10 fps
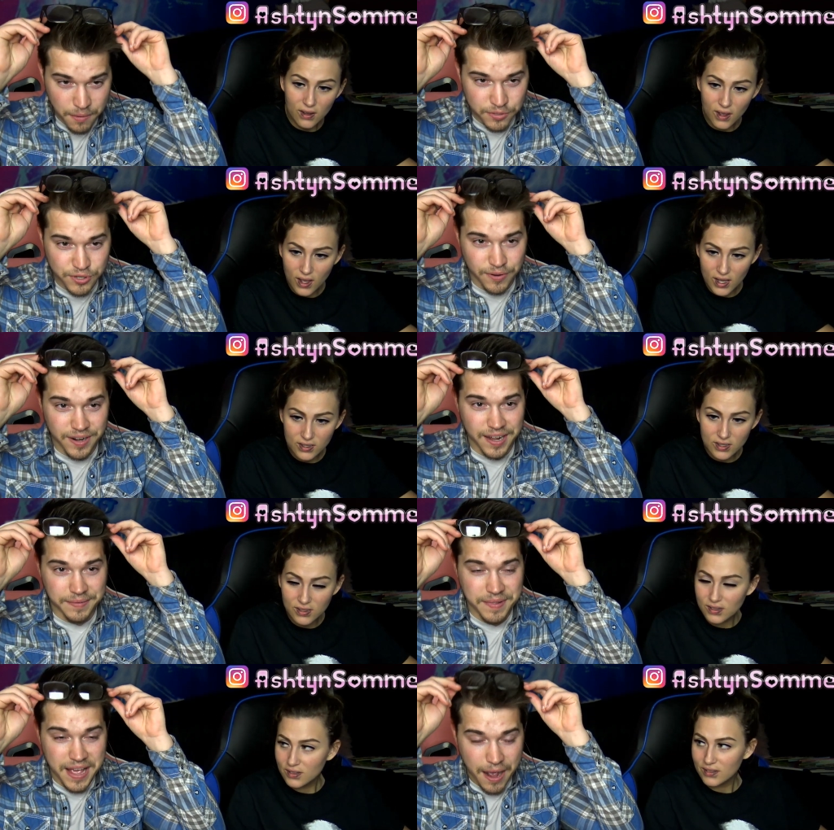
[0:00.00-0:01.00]
Speaker 1: was going on.
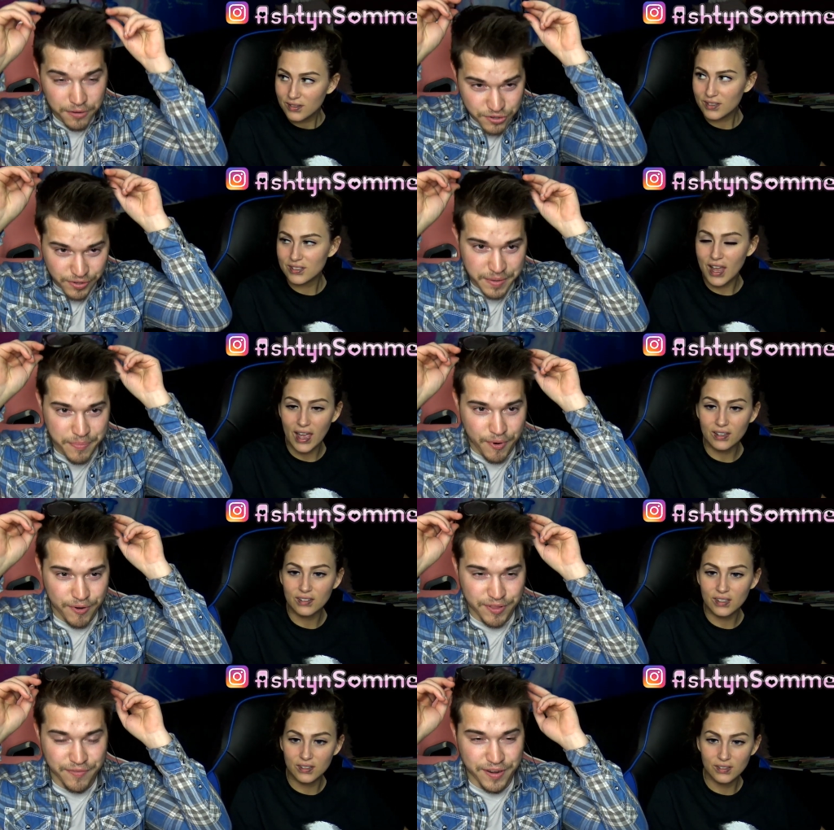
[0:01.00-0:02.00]
I wasn't really exactly. bored
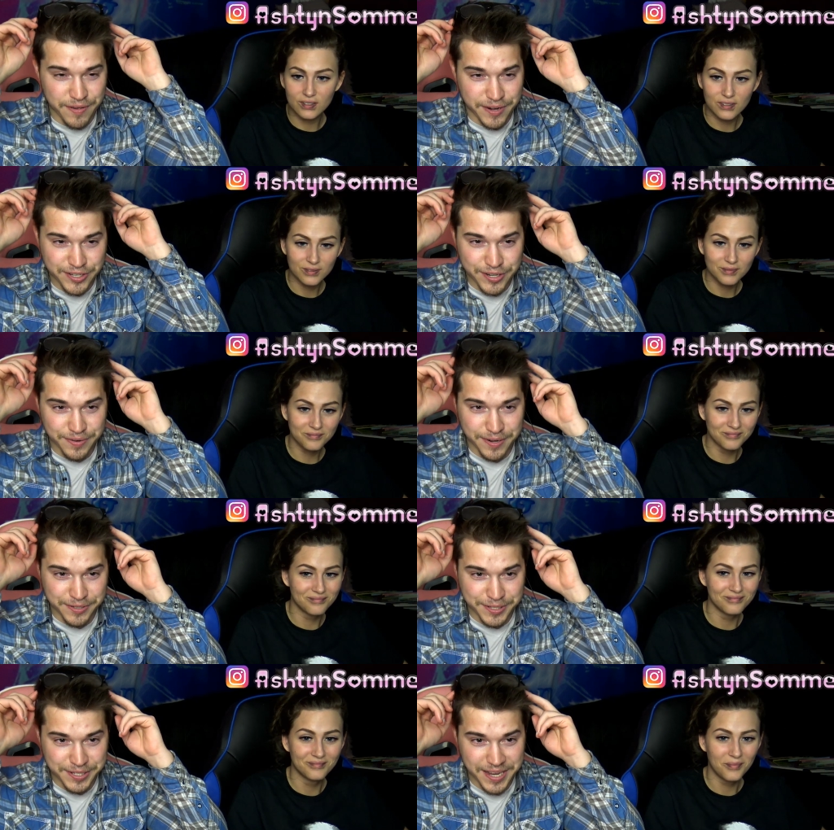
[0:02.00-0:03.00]
with the video. I just didn't know what else
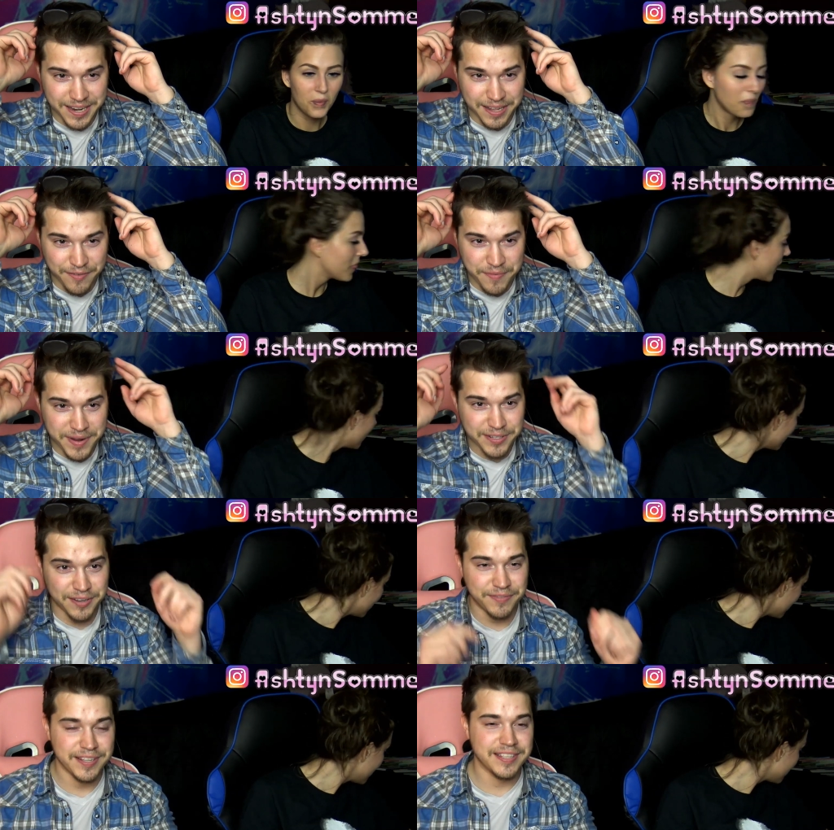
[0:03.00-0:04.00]
to say to cover
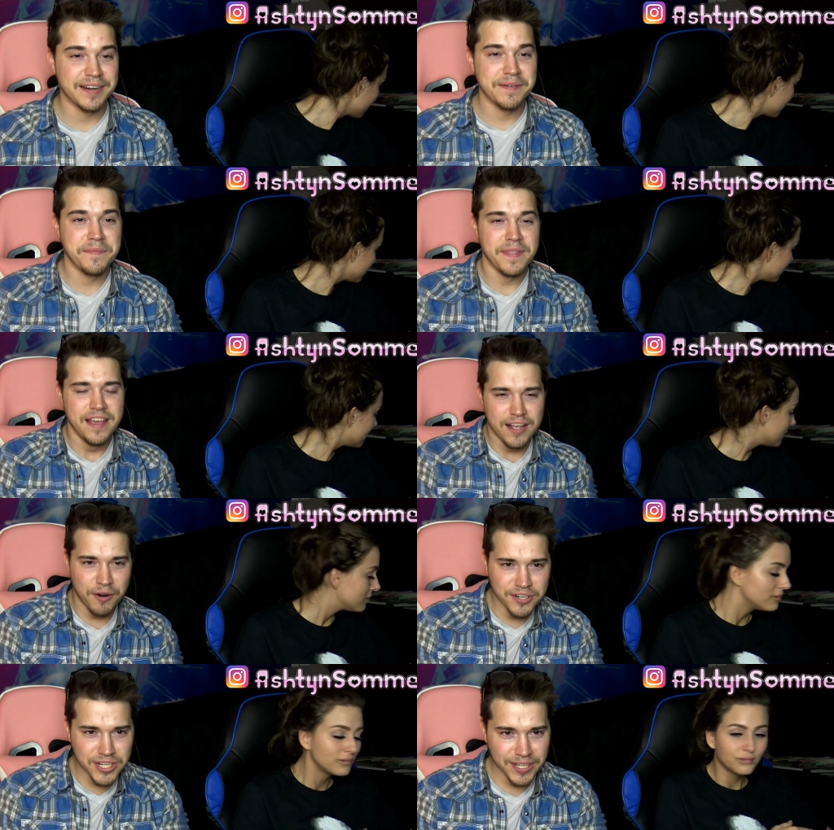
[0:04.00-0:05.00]
myself right there. Of
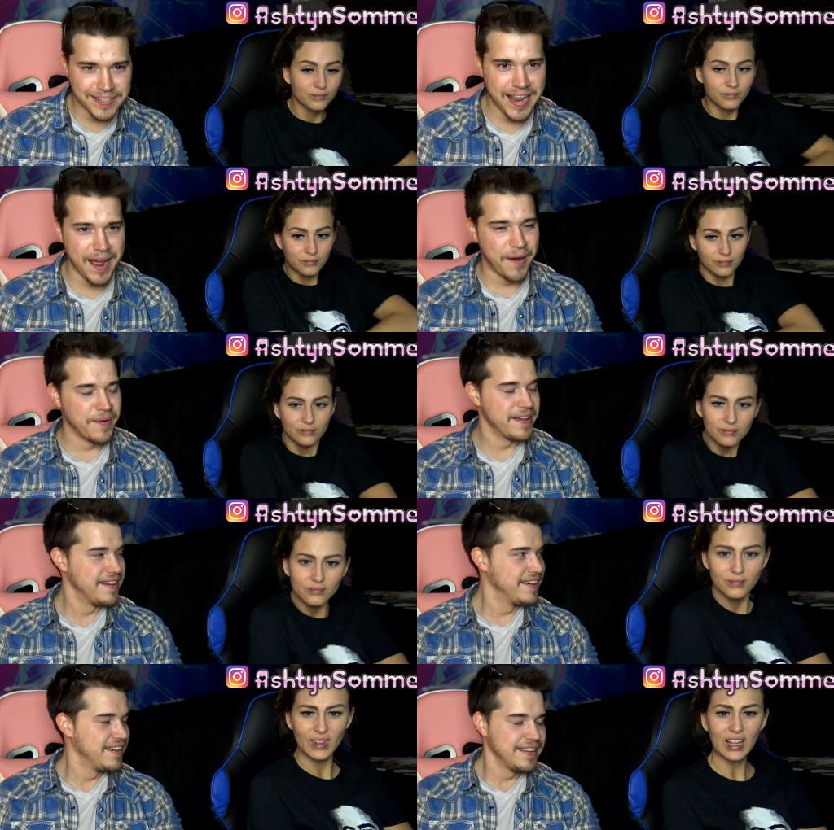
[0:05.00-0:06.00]
course you look down.
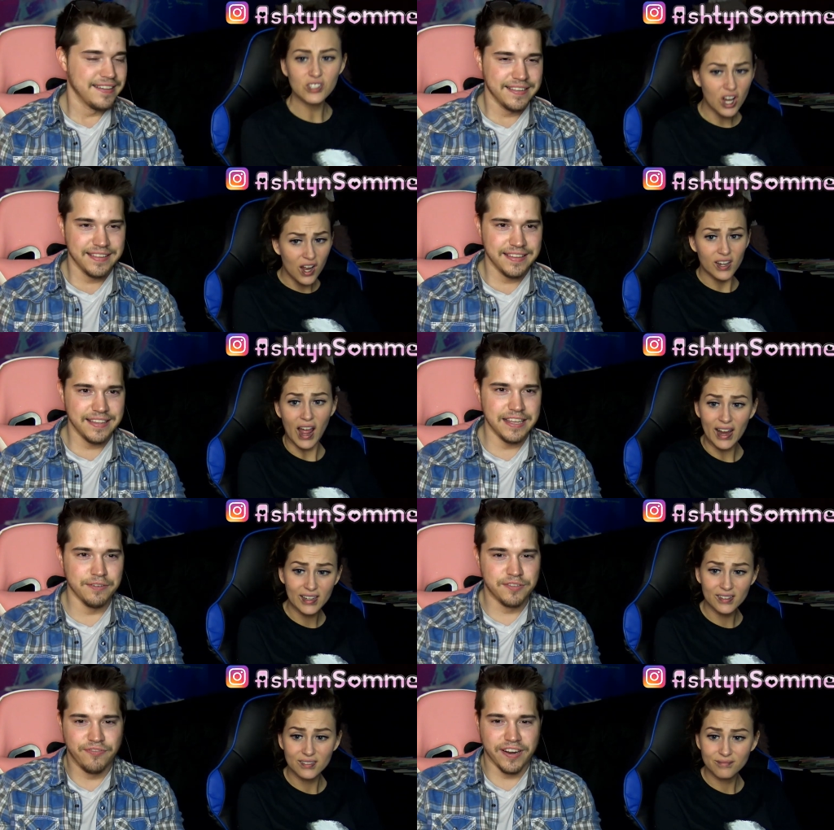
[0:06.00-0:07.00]
Speaker 2: Jon, I... It
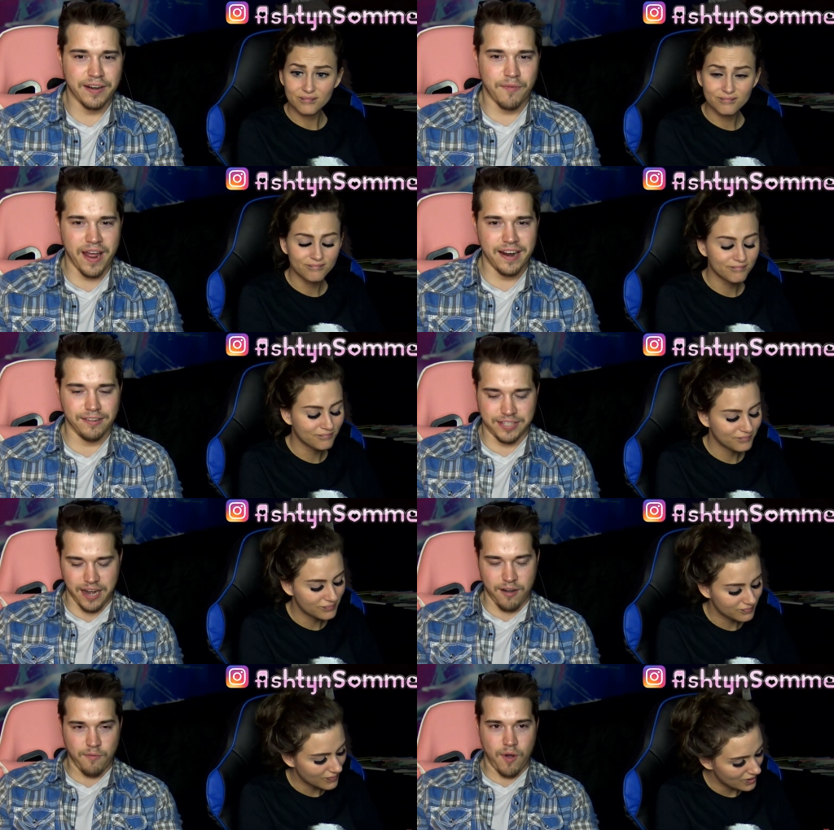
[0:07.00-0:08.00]
was
Speaker 1: freaking right out
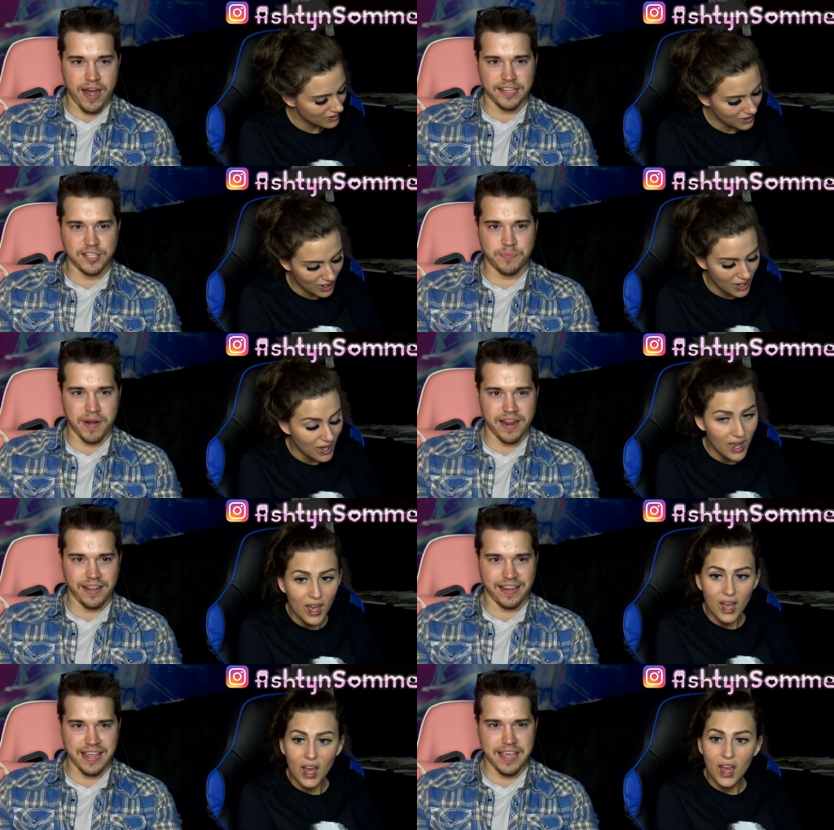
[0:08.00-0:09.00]
there, widespread,
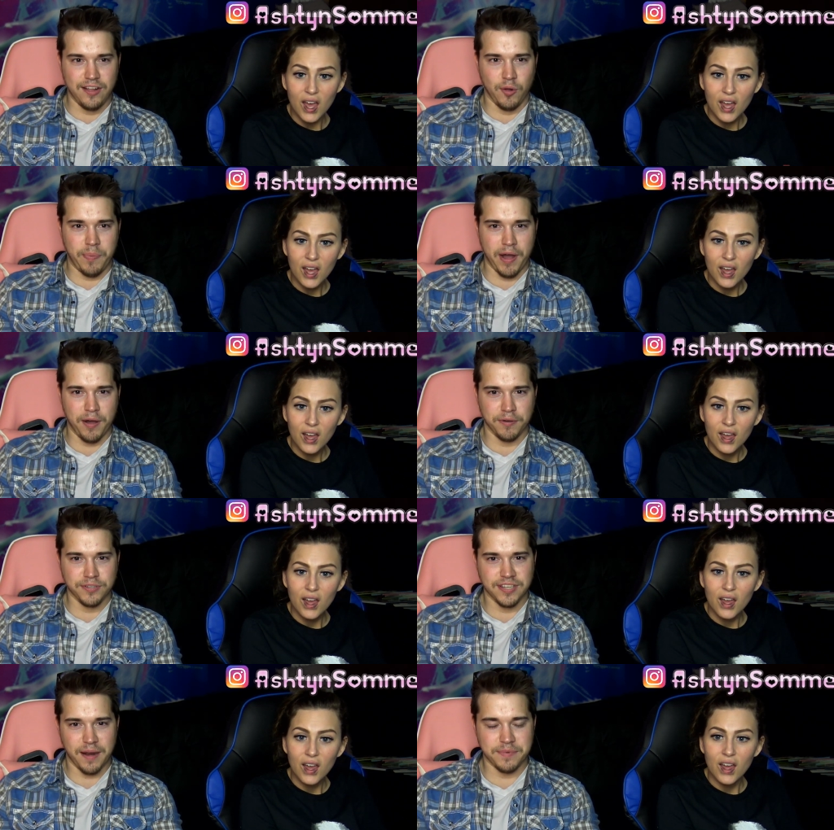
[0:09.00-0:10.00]
like, eagle
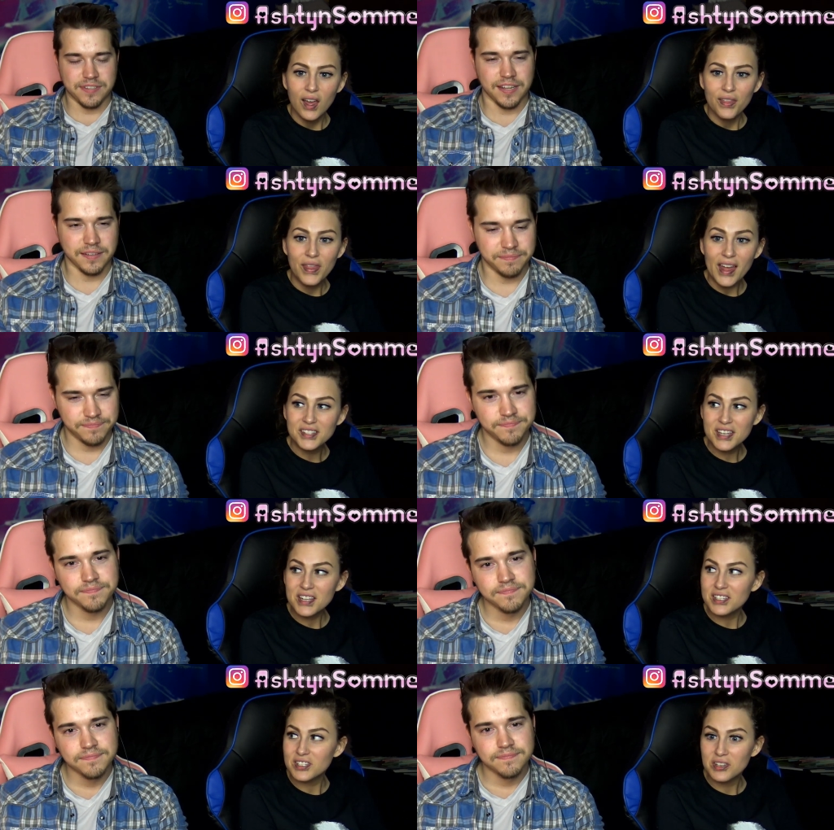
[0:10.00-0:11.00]
pose, and I'm just like... That's
Speaker 2: an
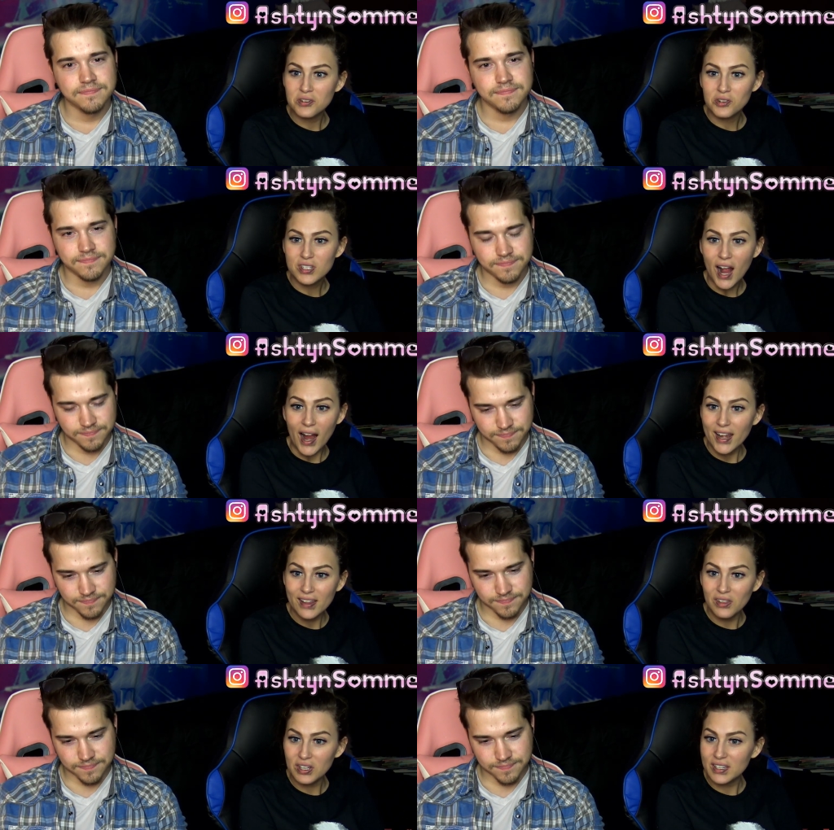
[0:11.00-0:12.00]
excuse. I didn't look at